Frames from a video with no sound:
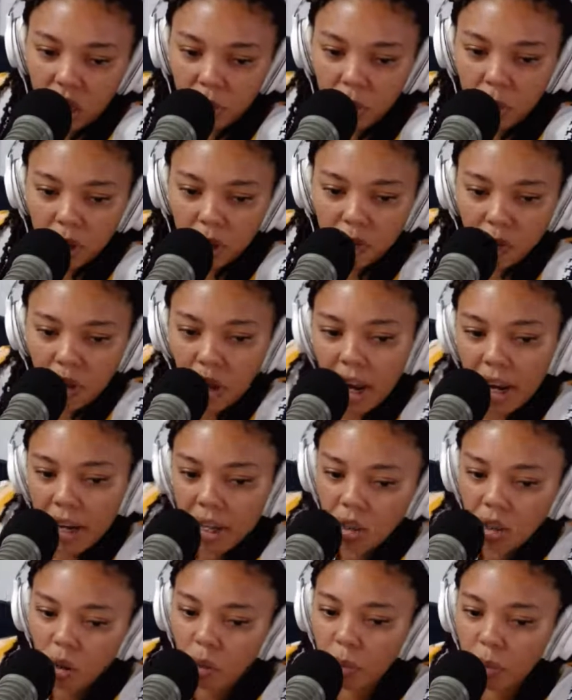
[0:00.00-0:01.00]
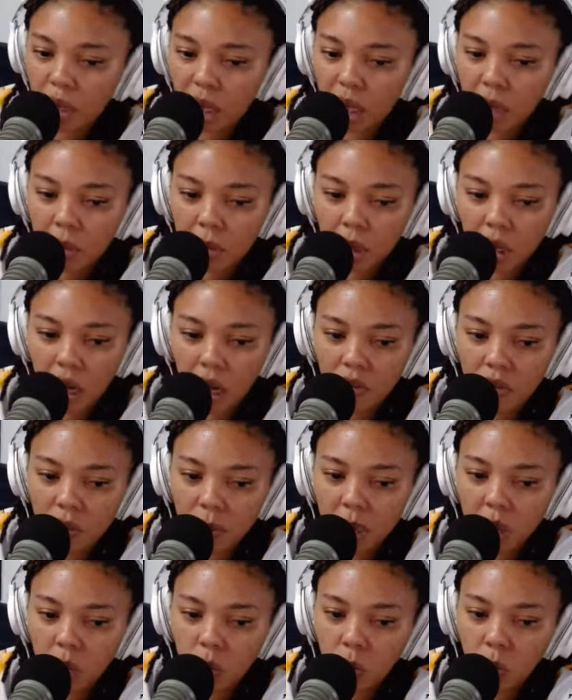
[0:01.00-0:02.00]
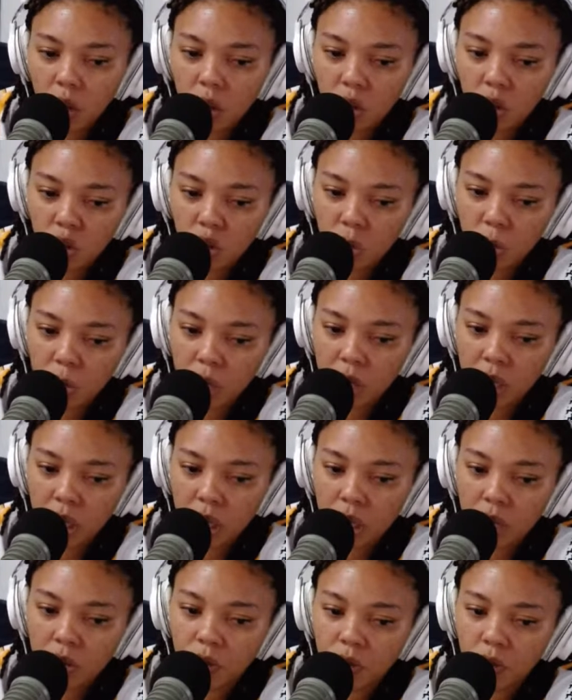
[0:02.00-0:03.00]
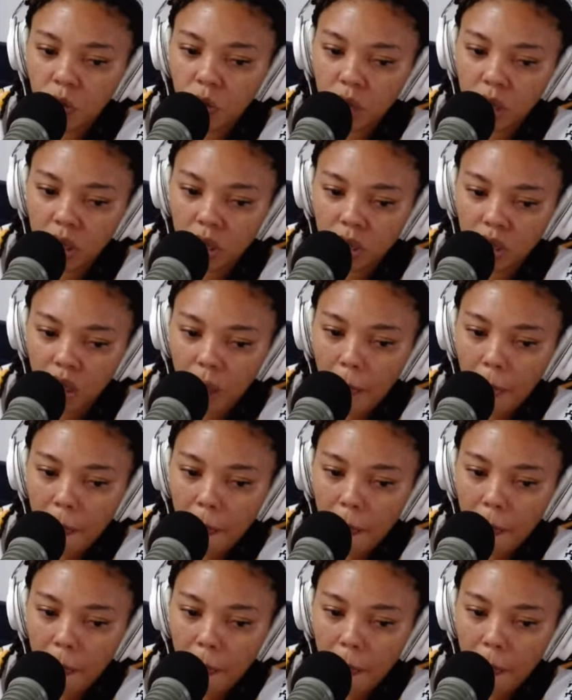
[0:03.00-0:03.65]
But I don't blame the government 100% for it.